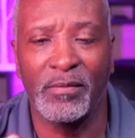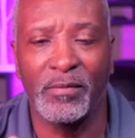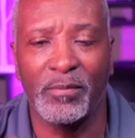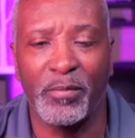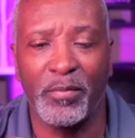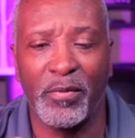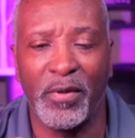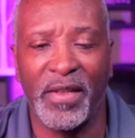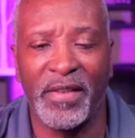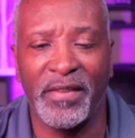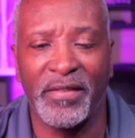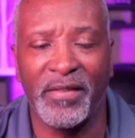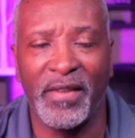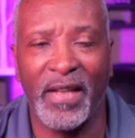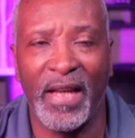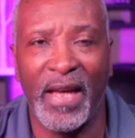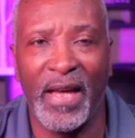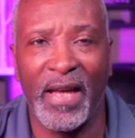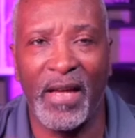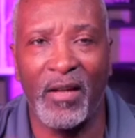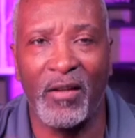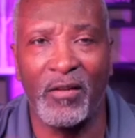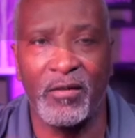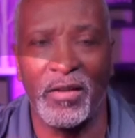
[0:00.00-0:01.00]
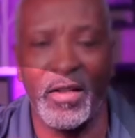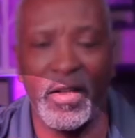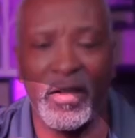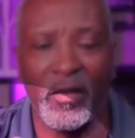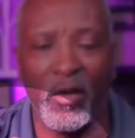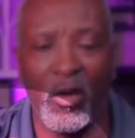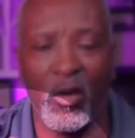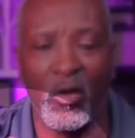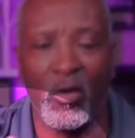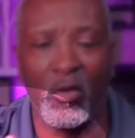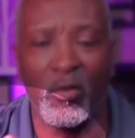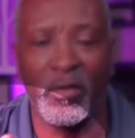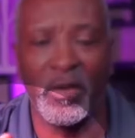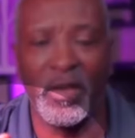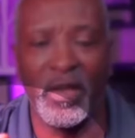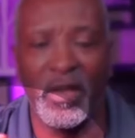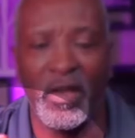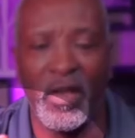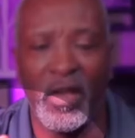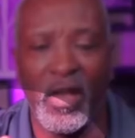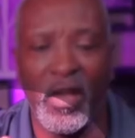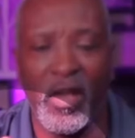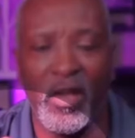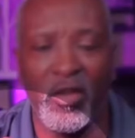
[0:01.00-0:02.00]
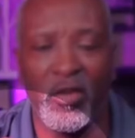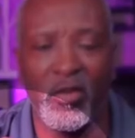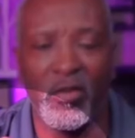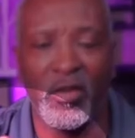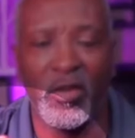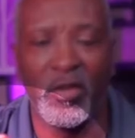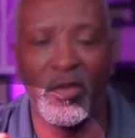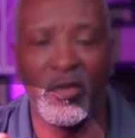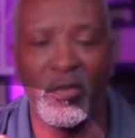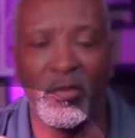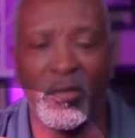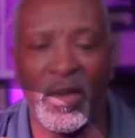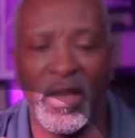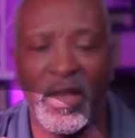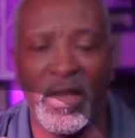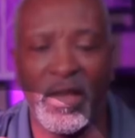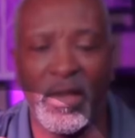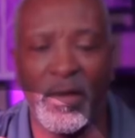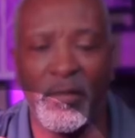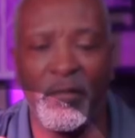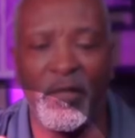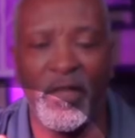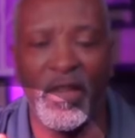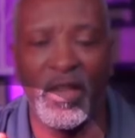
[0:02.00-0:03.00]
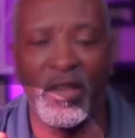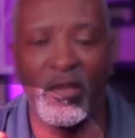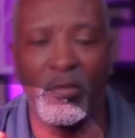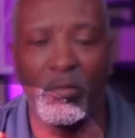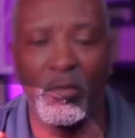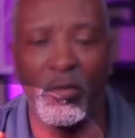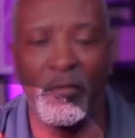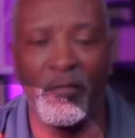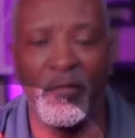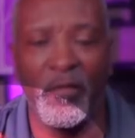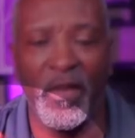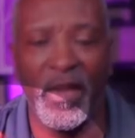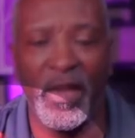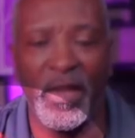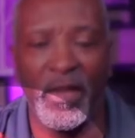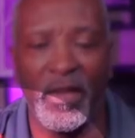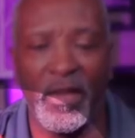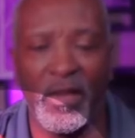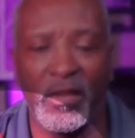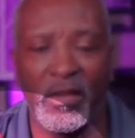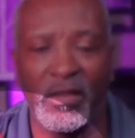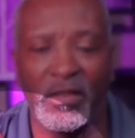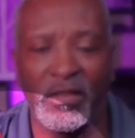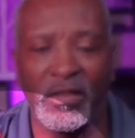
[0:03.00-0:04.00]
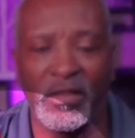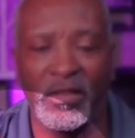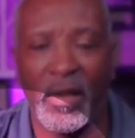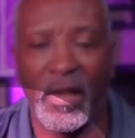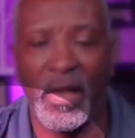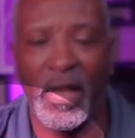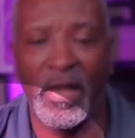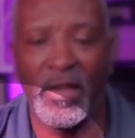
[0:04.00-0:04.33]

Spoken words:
press down and hold it. You can do individual fingers,